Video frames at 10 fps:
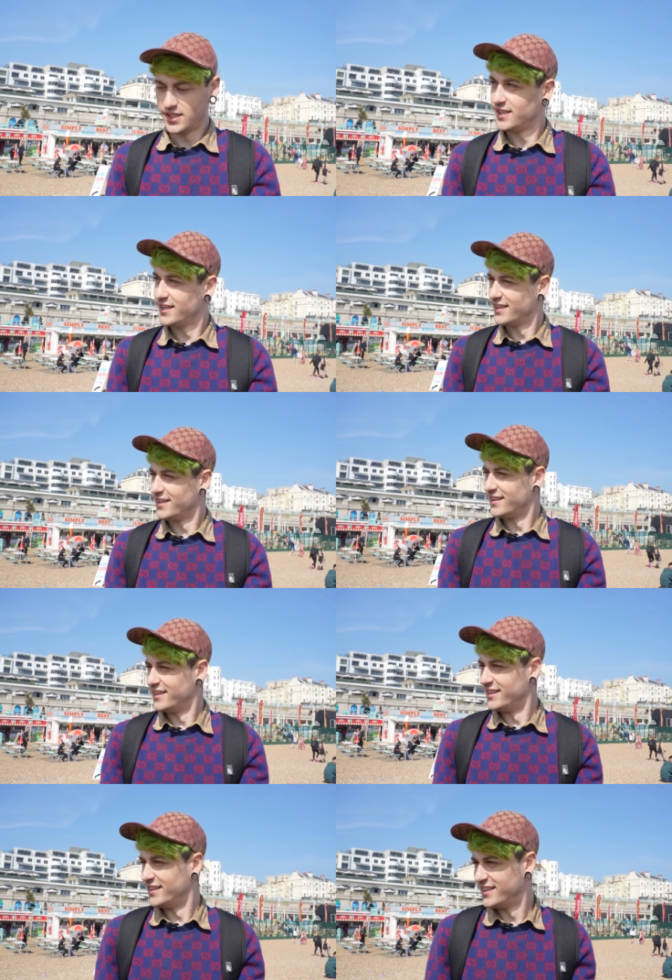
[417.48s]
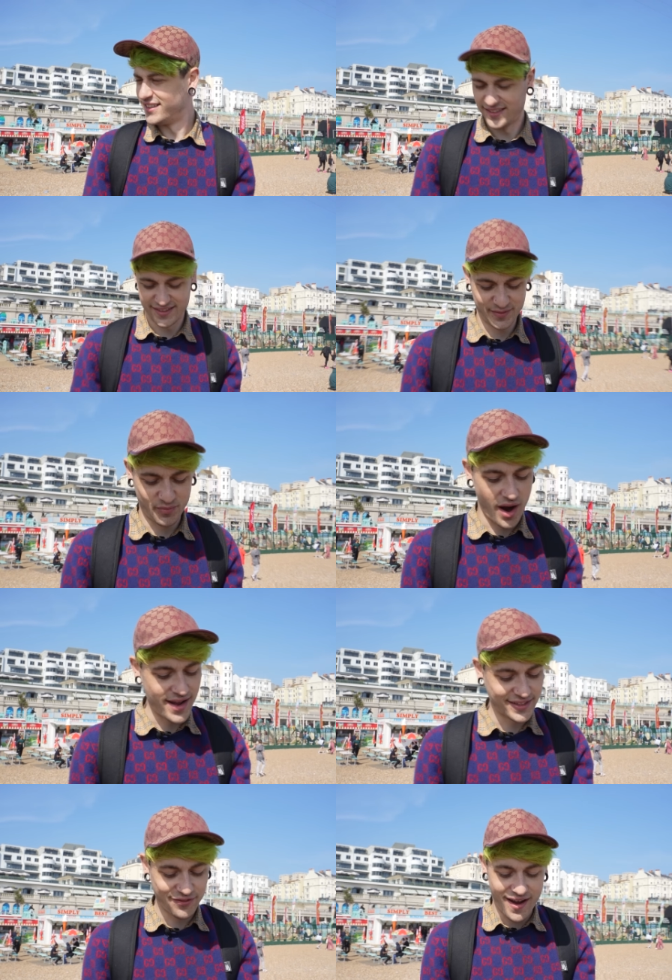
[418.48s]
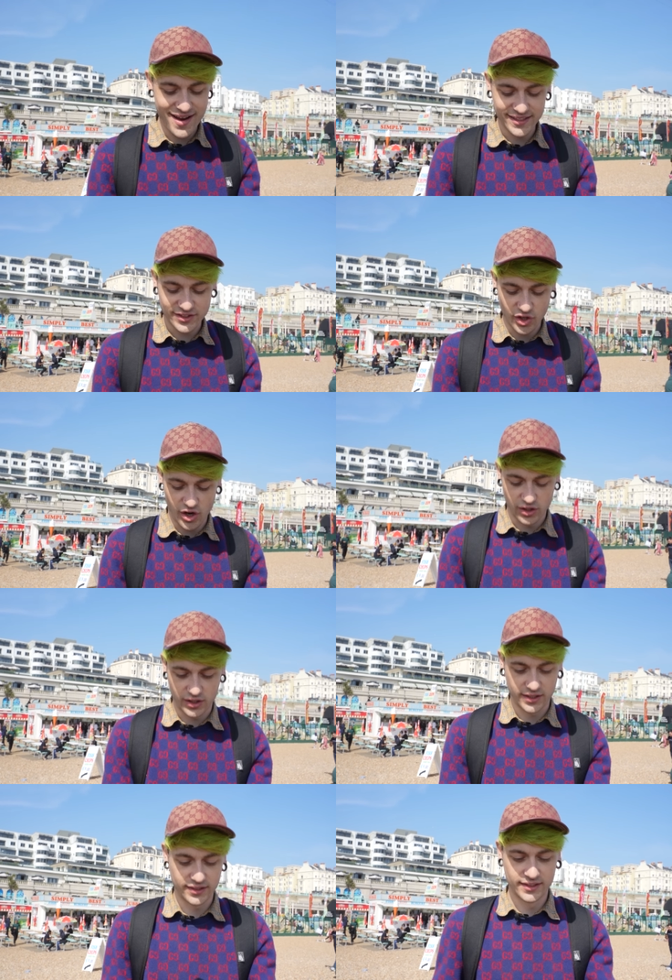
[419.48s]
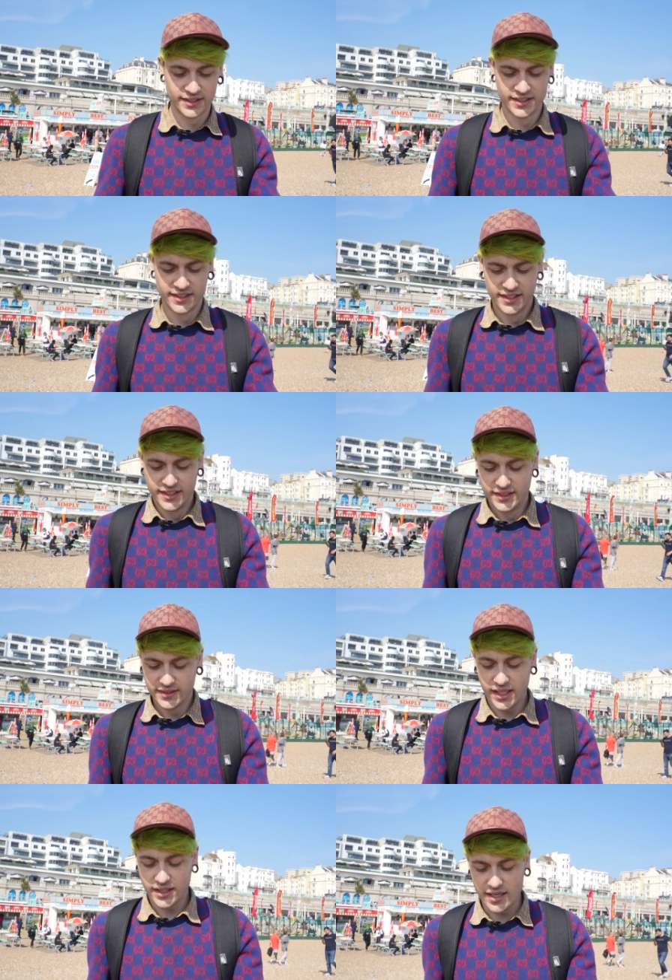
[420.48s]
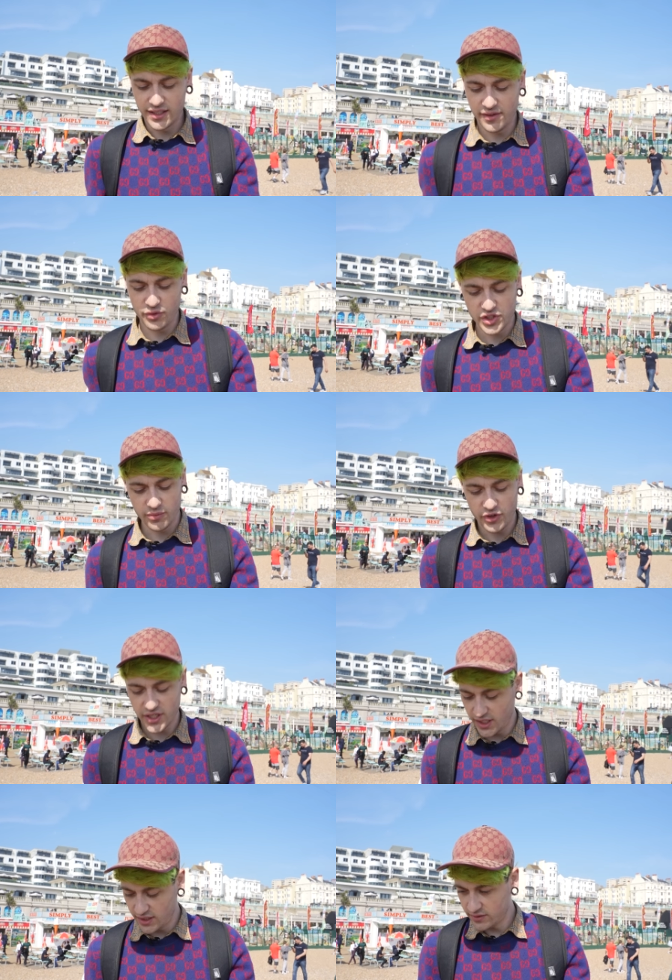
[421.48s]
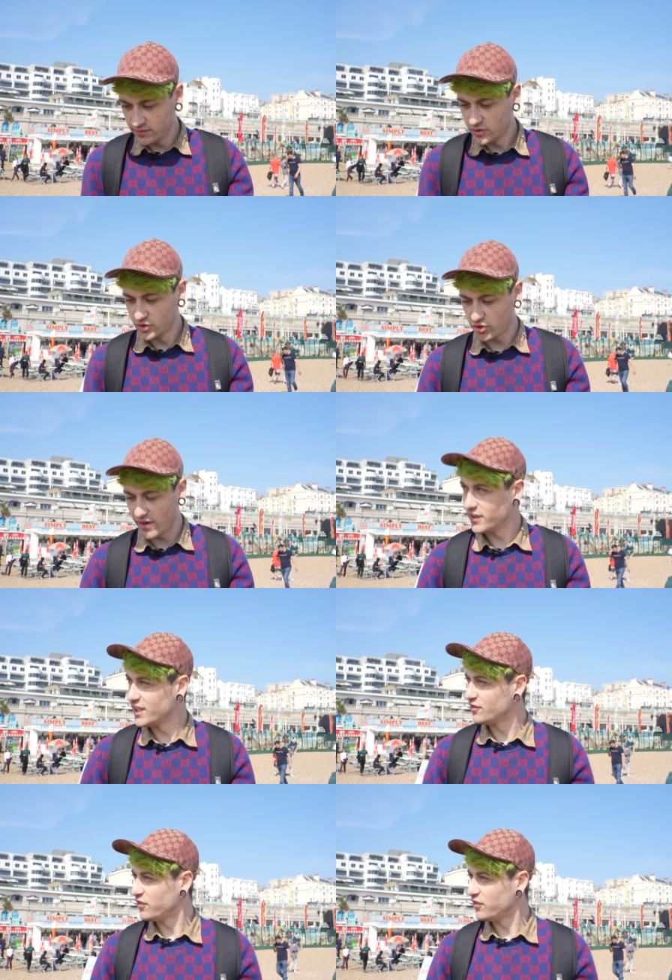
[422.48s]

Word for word: It's Brighton's finest dog. Brighton's finest dog. Yeah, down the level, some fucking punch traveller you,